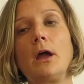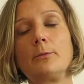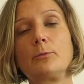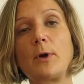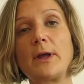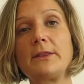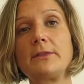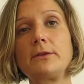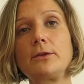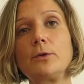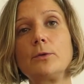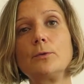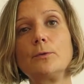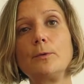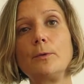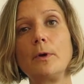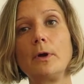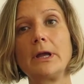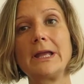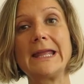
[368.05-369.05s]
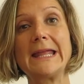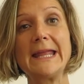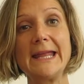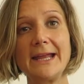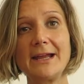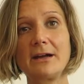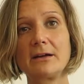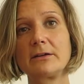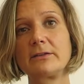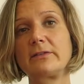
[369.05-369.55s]
When you
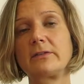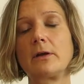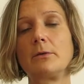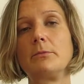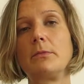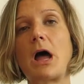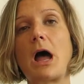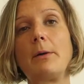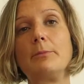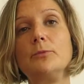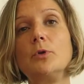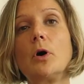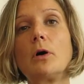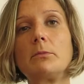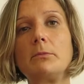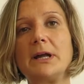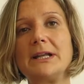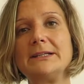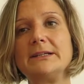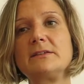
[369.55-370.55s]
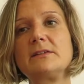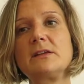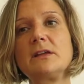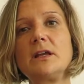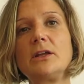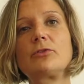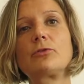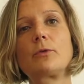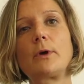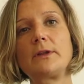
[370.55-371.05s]
hear some abnormality,
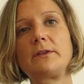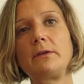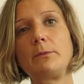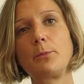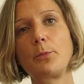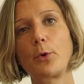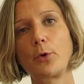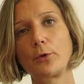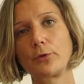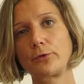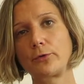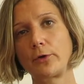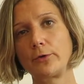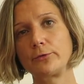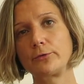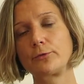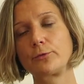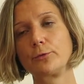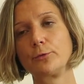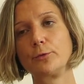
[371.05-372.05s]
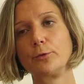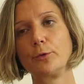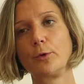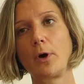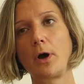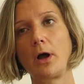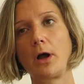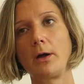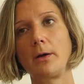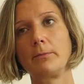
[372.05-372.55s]
it's quite important to